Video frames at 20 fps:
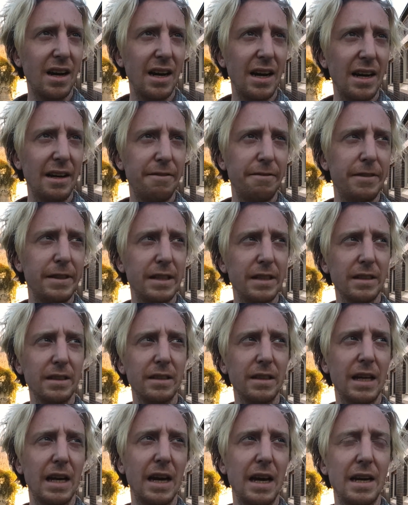I
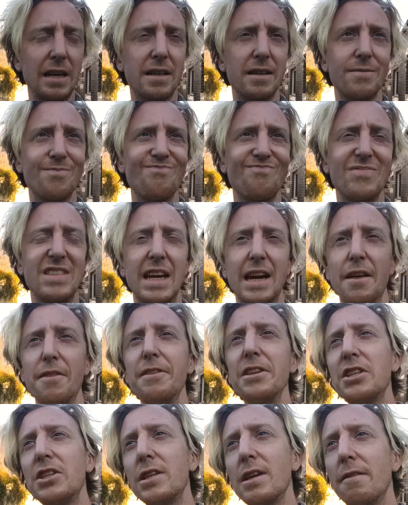feel like, yeah,
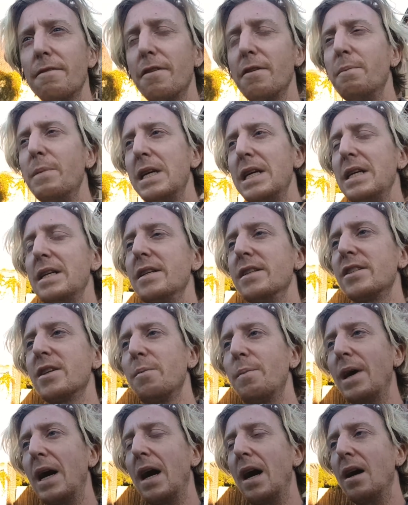this year for me is
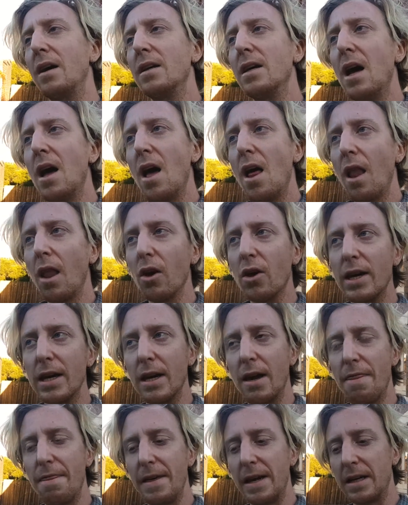about
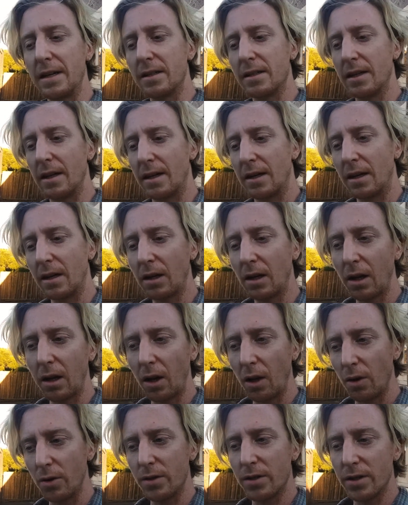looking at things that are
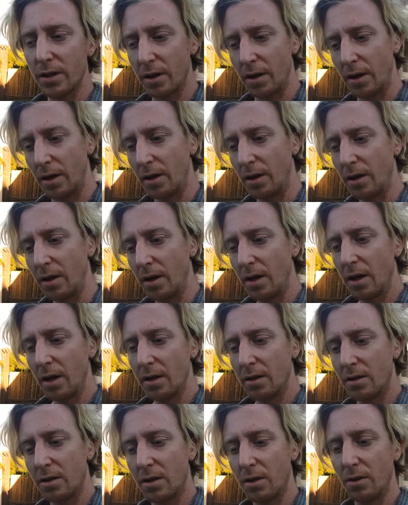closer
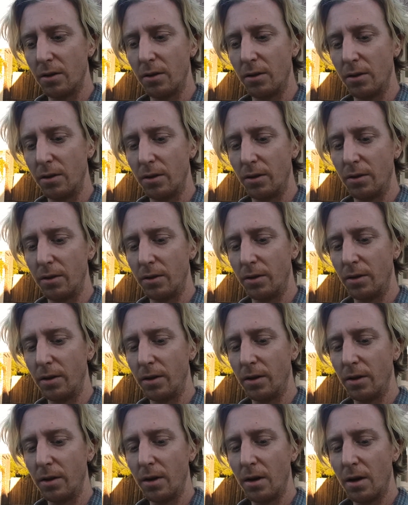to
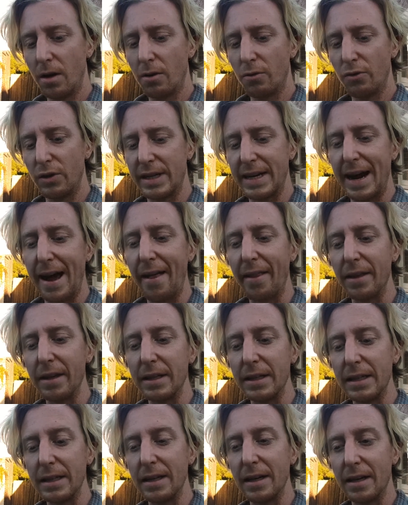
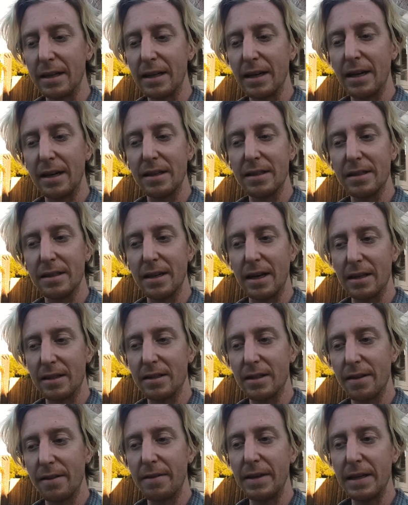reality, I guess, like
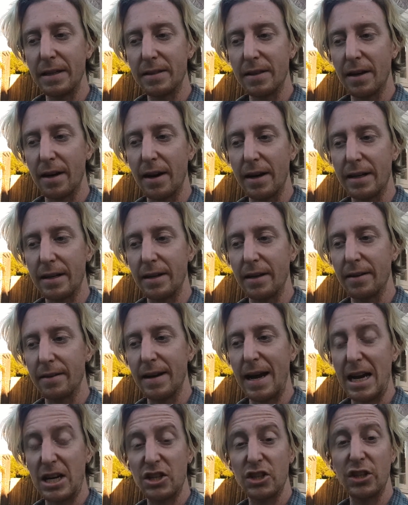things that I
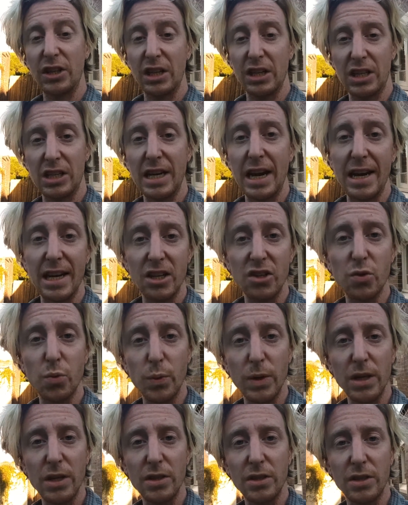can actually engage
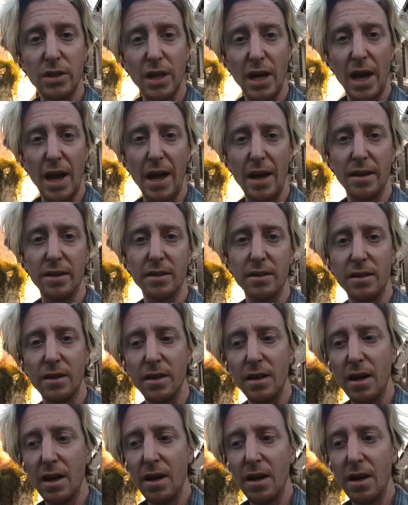with and